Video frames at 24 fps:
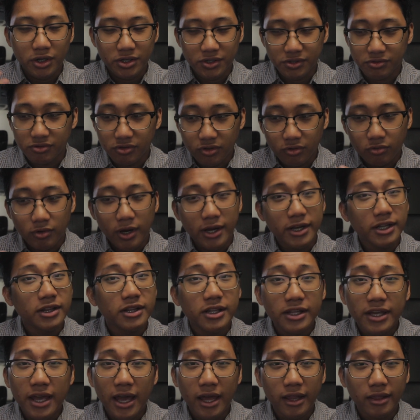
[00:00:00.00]
I just read it
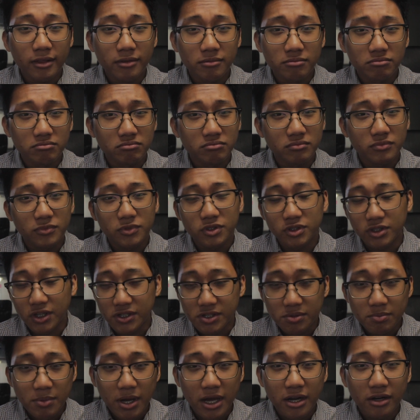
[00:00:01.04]
again. It
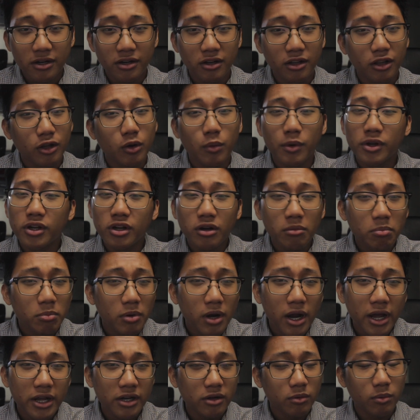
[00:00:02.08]
doesn't matter, lower your
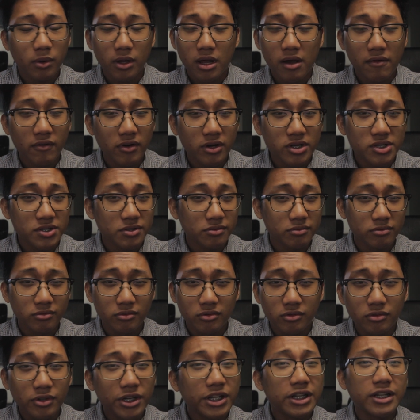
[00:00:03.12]
pride or whatever, just
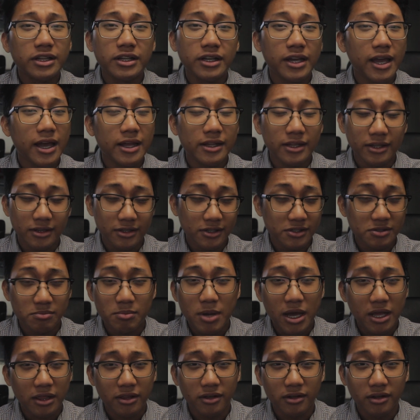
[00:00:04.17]
read it again, it doesn't
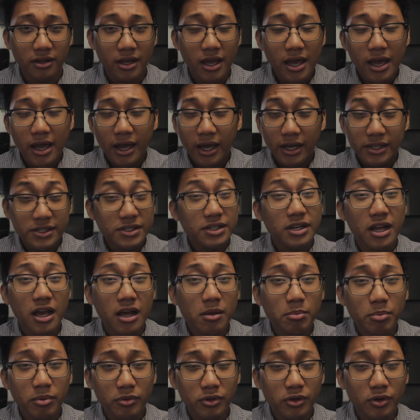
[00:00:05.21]
matter. It's gonna
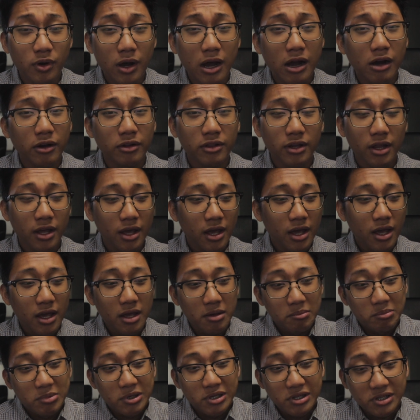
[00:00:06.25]
help you out
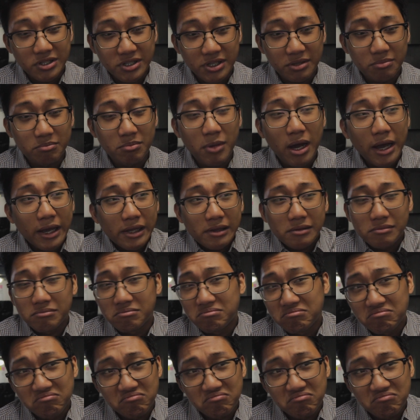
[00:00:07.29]
because it might